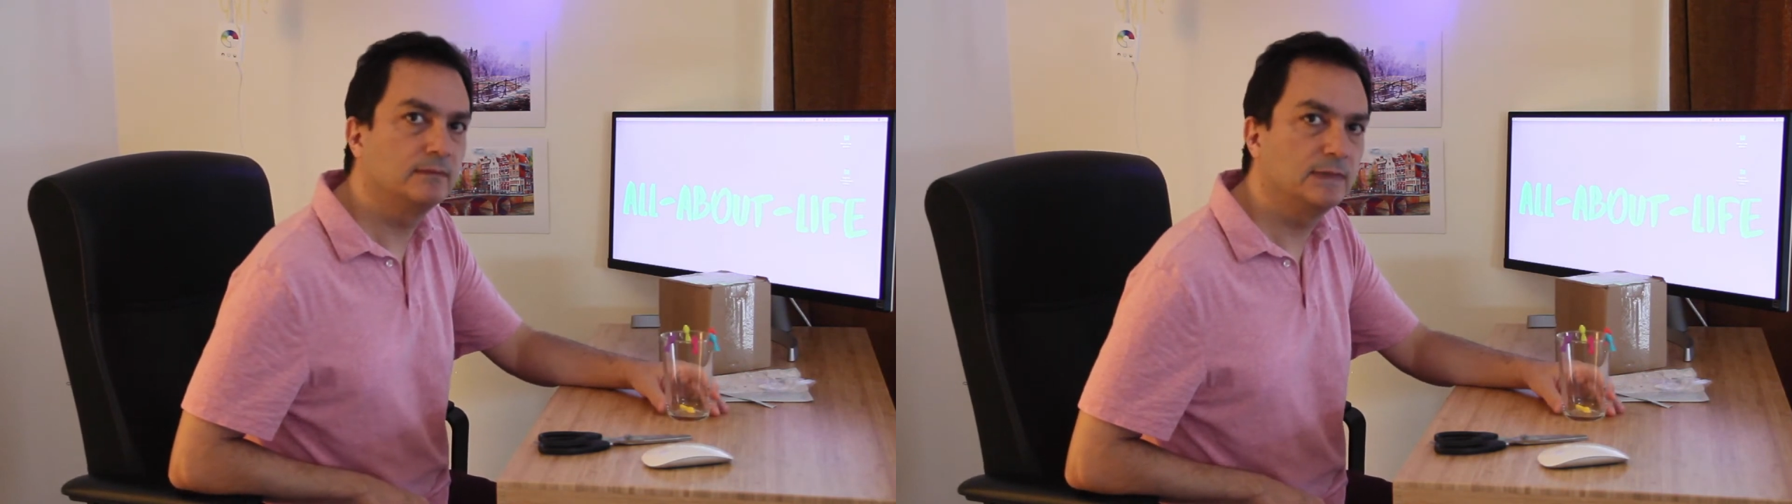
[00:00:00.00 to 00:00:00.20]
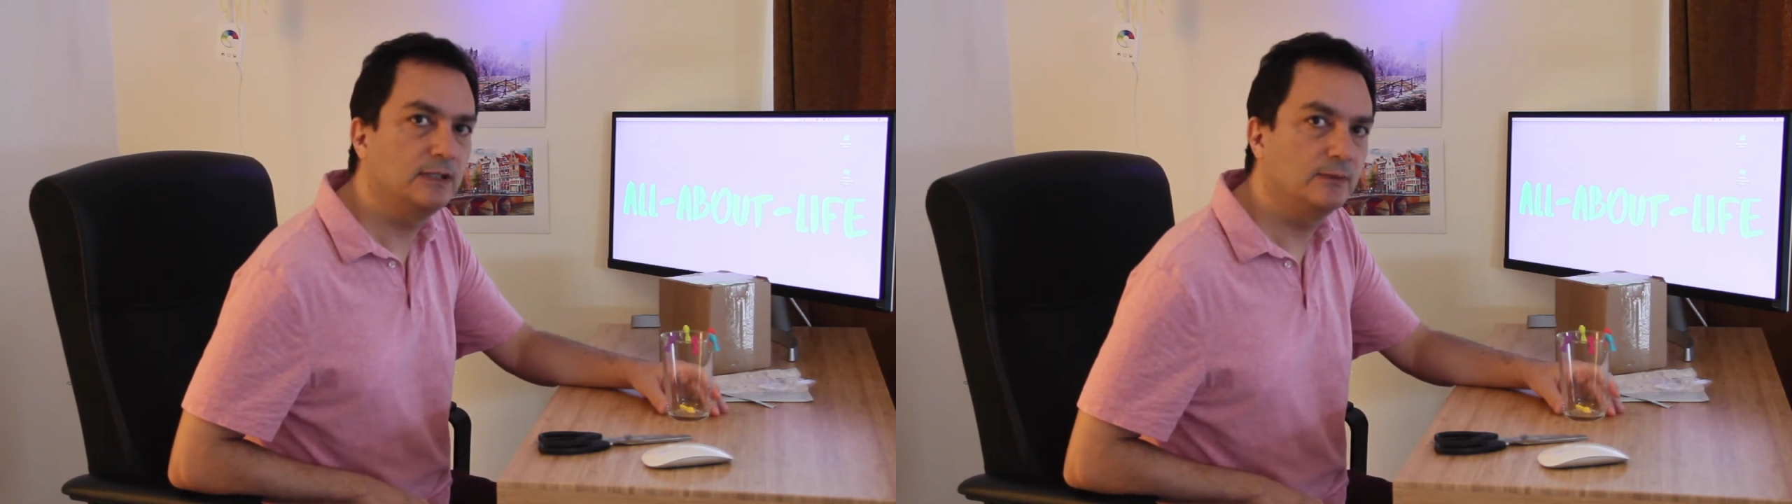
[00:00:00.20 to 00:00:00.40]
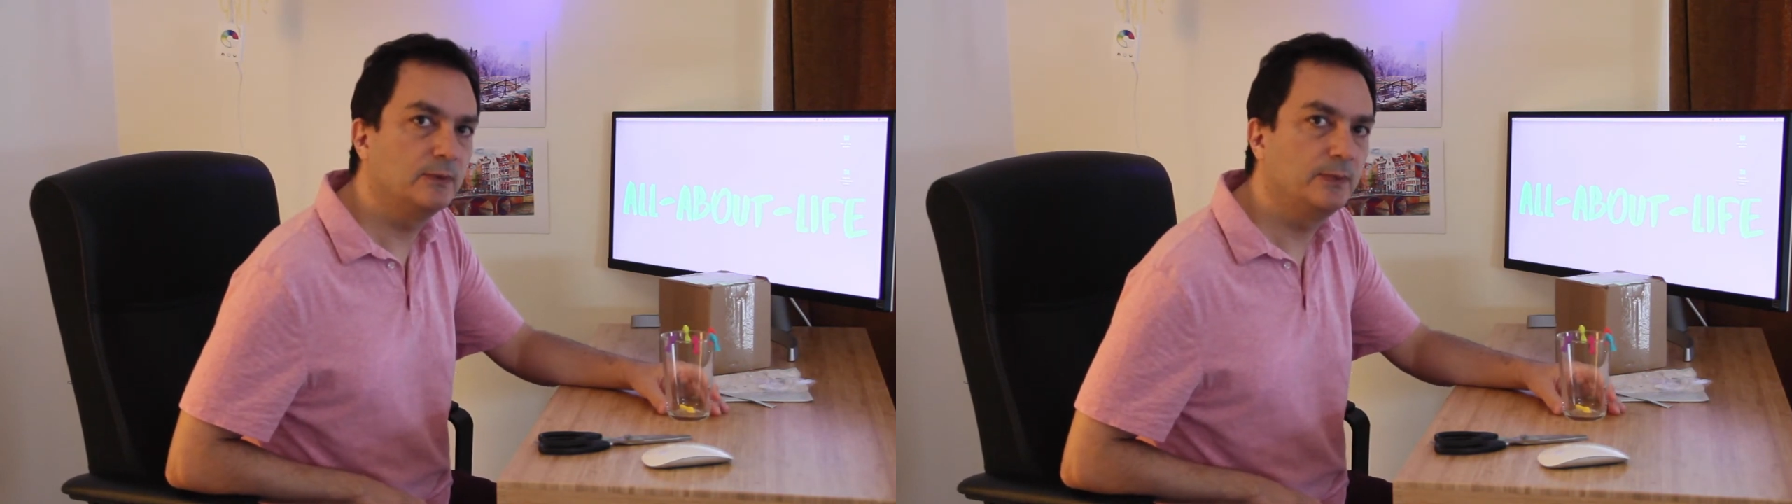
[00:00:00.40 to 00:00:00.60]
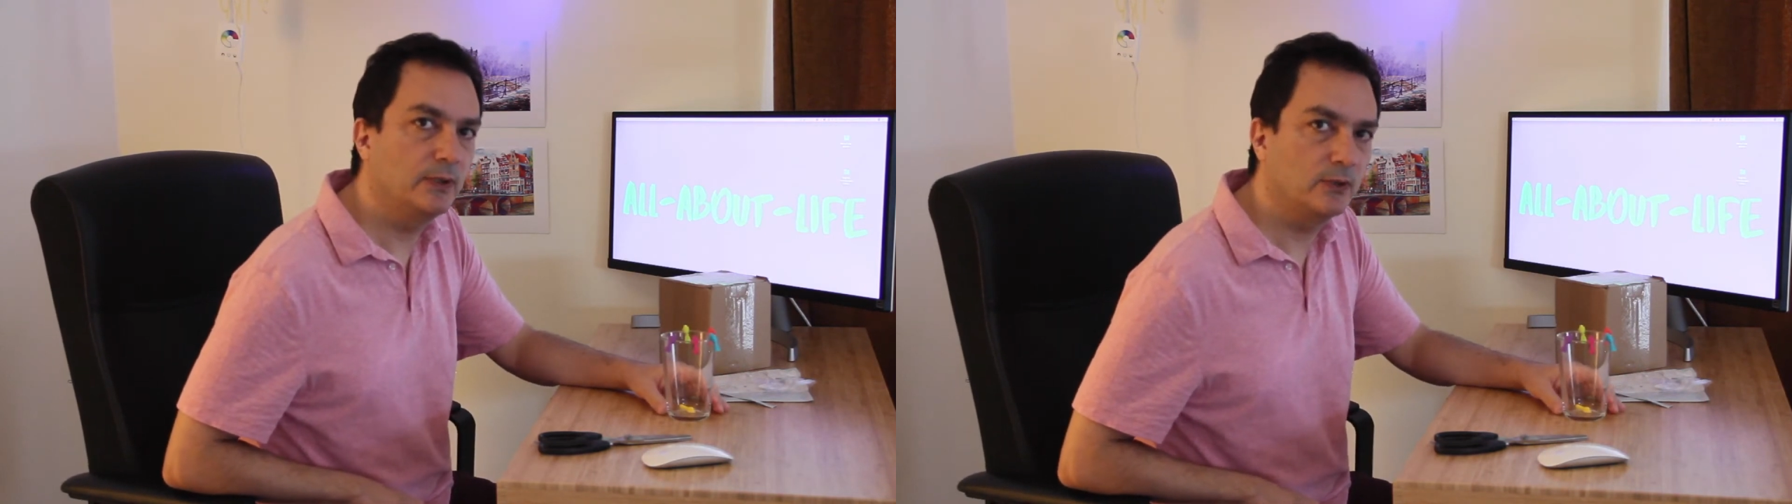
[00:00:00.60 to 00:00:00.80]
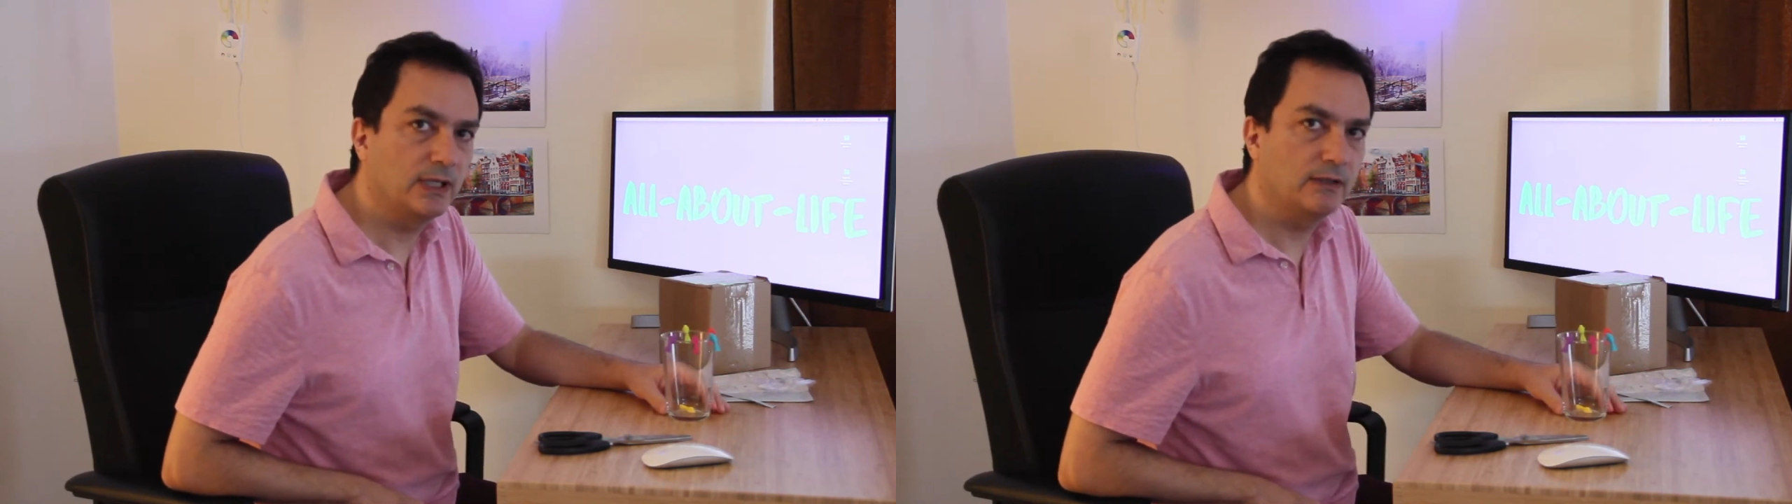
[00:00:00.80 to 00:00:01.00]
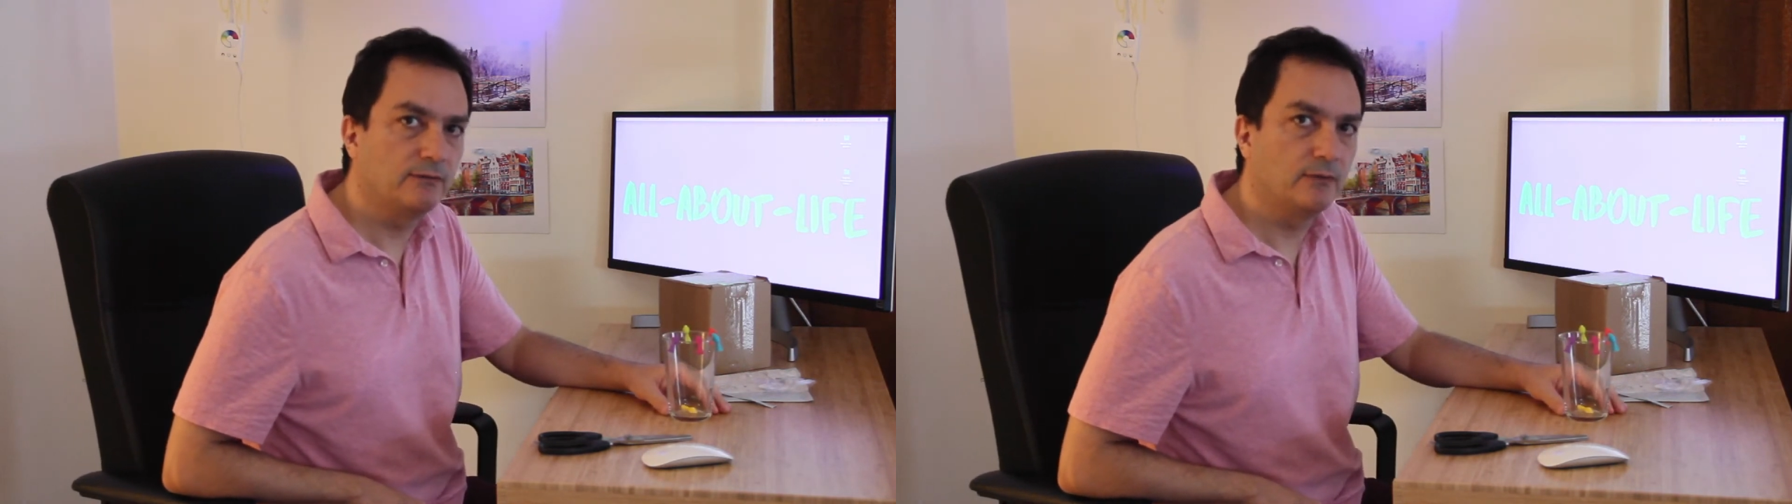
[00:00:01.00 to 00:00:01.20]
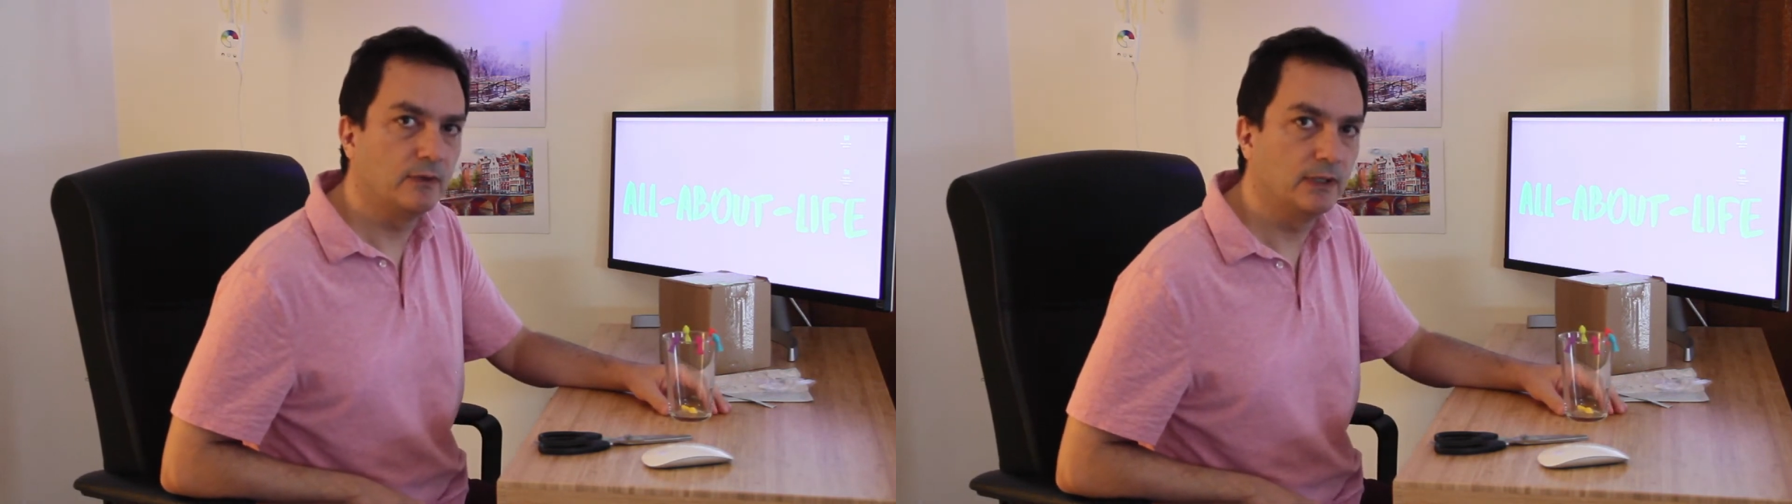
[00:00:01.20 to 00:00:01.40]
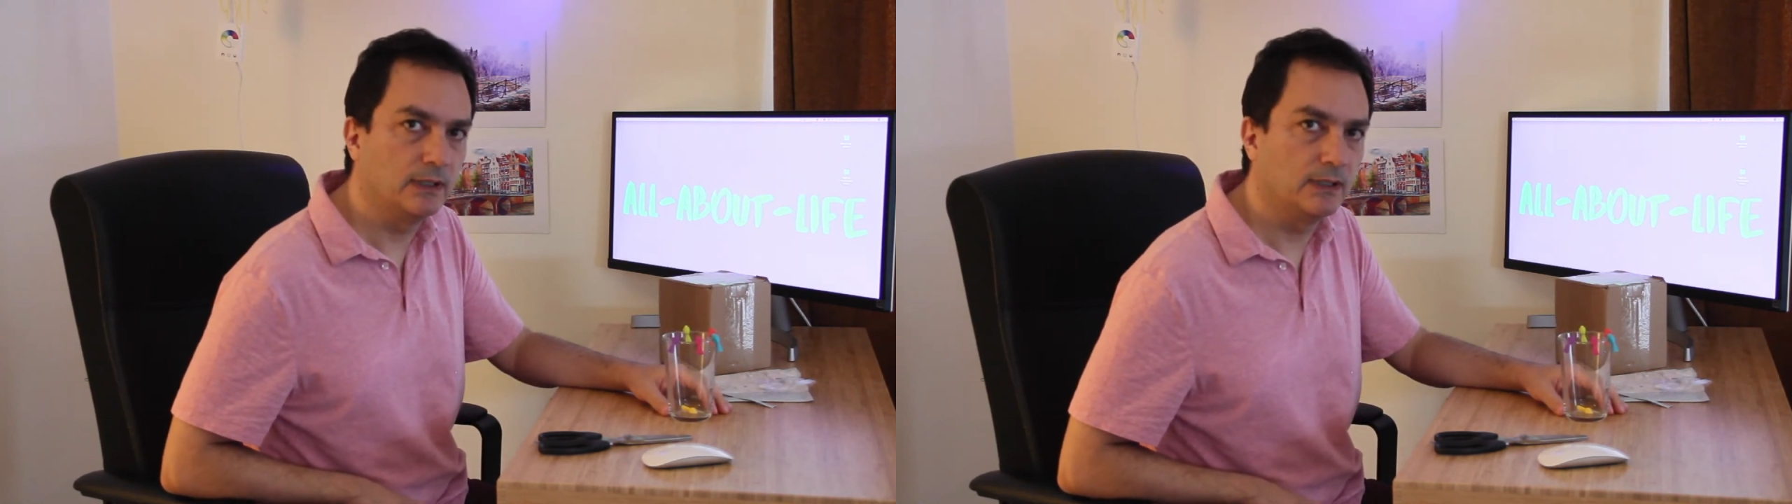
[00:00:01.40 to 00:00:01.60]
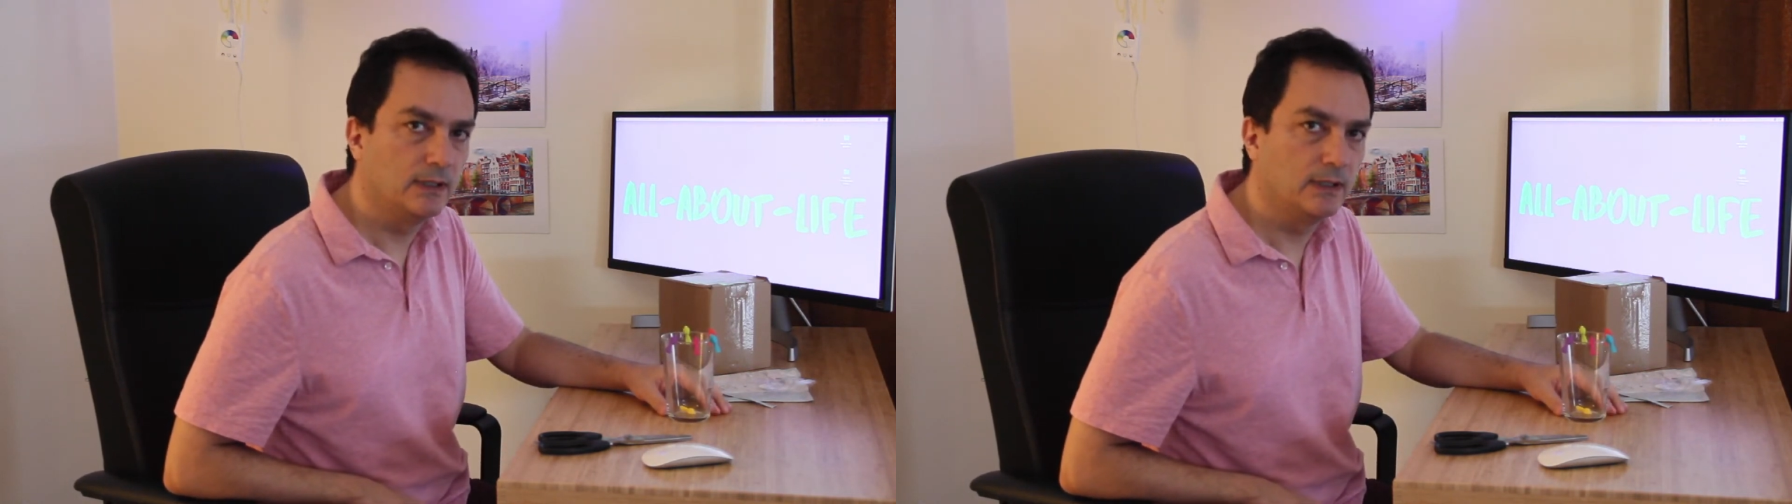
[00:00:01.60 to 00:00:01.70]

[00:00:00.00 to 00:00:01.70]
It will be okay for the